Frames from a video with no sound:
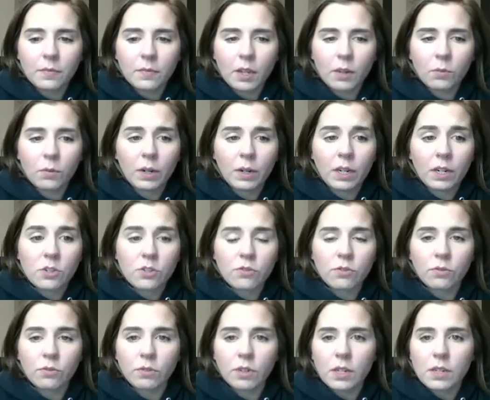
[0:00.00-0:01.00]

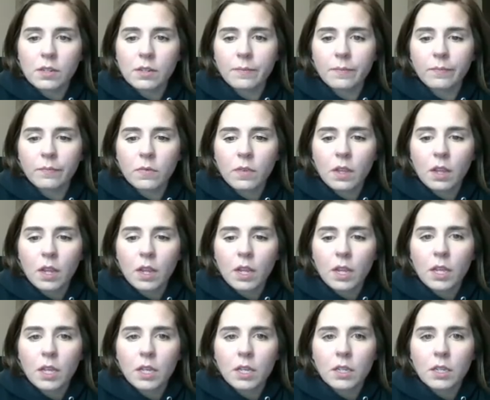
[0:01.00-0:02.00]
Re-extrude these.
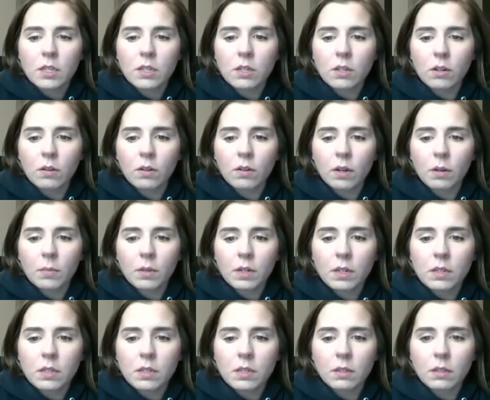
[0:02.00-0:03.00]
So I'm going
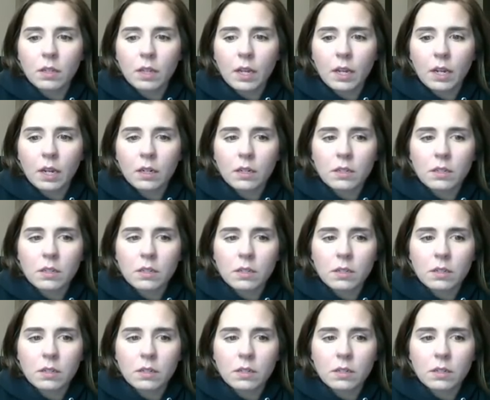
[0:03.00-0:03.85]
to select,